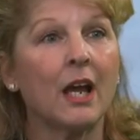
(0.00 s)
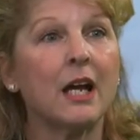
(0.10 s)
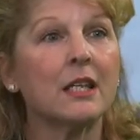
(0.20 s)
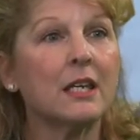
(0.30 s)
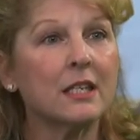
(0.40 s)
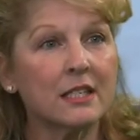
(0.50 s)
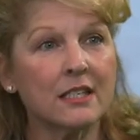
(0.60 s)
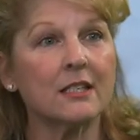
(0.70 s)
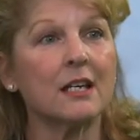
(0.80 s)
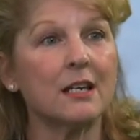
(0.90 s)
I think
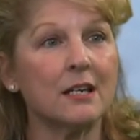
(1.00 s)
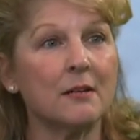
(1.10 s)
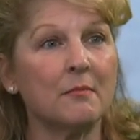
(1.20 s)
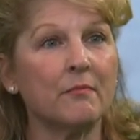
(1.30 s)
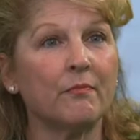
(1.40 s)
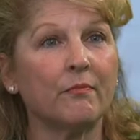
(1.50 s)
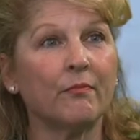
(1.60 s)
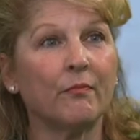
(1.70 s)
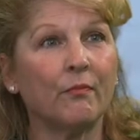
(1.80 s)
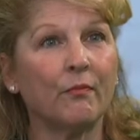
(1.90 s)
it's often
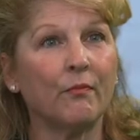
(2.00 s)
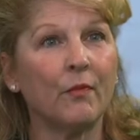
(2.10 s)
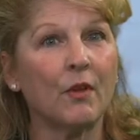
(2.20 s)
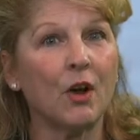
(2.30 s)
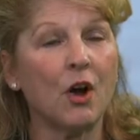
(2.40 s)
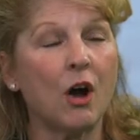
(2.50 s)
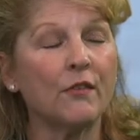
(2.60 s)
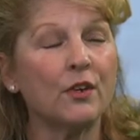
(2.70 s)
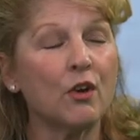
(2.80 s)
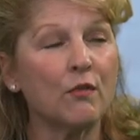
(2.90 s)

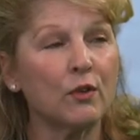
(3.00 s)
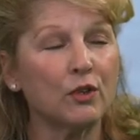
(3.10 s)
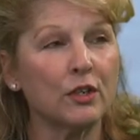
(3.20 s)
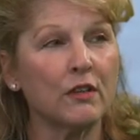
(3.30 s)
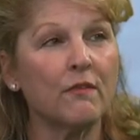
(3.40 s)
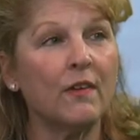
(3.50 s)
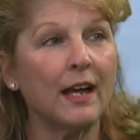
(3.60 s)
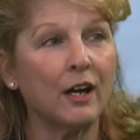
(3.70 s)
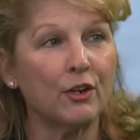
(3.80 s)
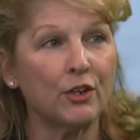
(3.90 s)
overlooked the
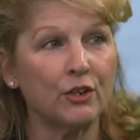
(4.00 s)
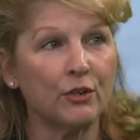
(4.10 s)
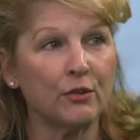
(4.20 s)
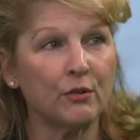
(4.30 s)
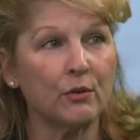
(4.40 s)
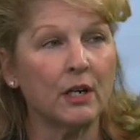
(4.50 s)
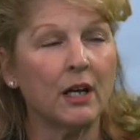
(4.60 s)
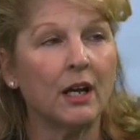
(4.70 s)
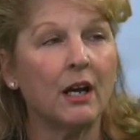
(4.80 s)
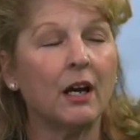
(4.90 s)
value
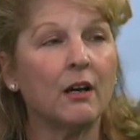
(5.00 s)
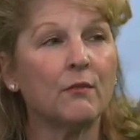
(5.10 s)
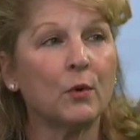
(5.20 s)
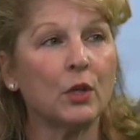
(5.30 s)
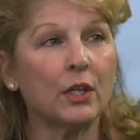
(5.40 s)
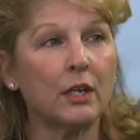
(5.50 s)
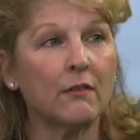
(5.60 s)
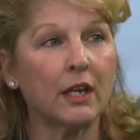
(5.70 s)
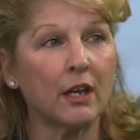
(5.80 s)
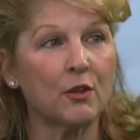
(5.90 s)
of really
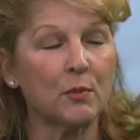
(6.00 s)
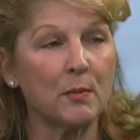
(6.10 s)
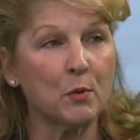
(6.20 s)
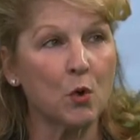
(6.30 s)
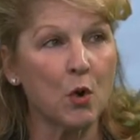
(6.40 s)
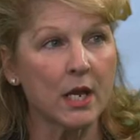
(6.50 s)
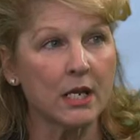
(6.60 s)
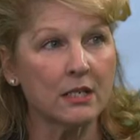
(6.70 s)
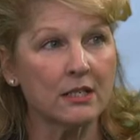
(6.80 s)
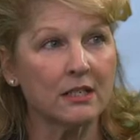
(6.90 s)
giving other people
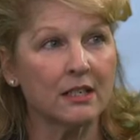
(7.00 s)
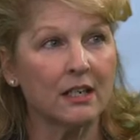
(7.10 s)
credit,